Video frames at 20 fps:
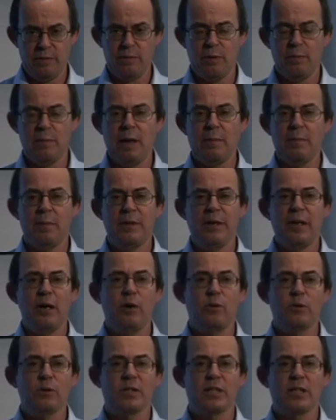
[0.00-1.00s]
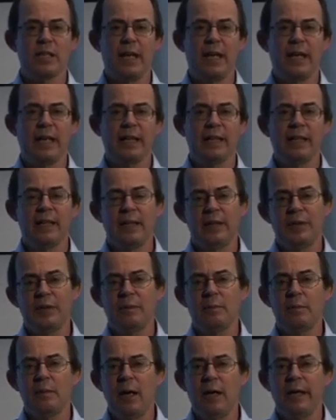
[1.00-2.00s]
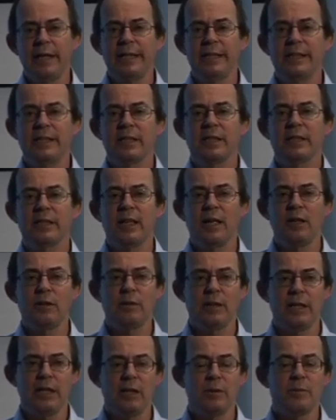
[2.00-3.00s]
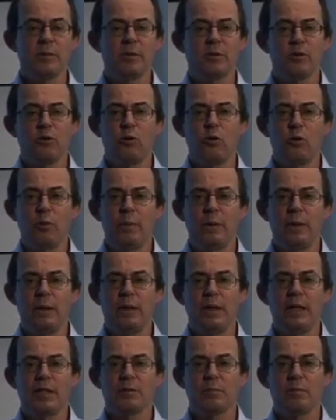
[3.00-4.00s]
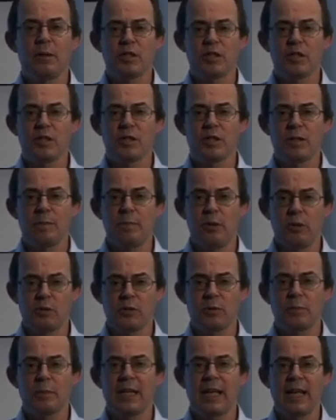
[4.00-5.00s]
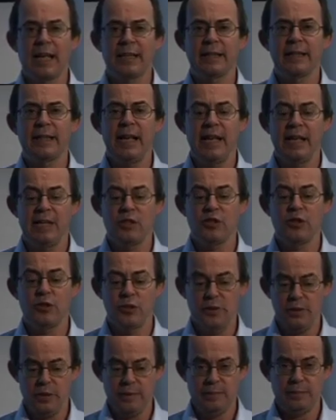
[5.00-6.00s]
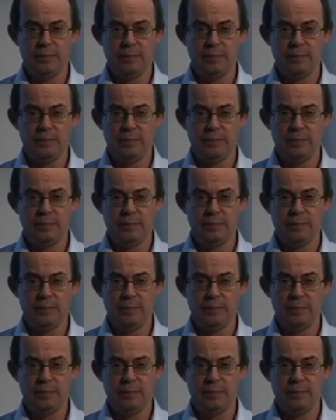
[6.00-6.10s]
Remember the old saying, the mind can only absorb as much as the bottom can endure.